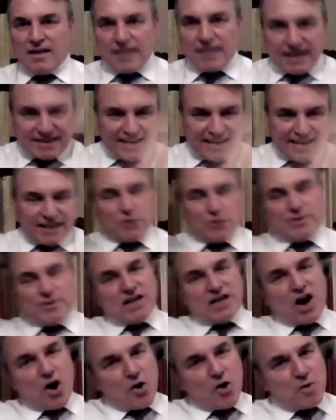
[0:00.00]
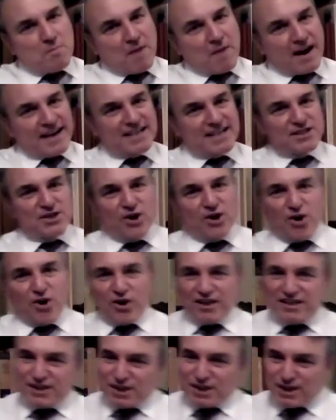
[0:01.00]
The extent to which Homer is
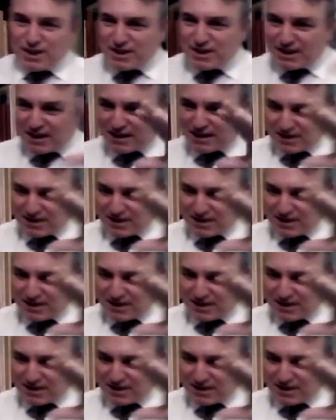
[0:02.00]
God is a, is a,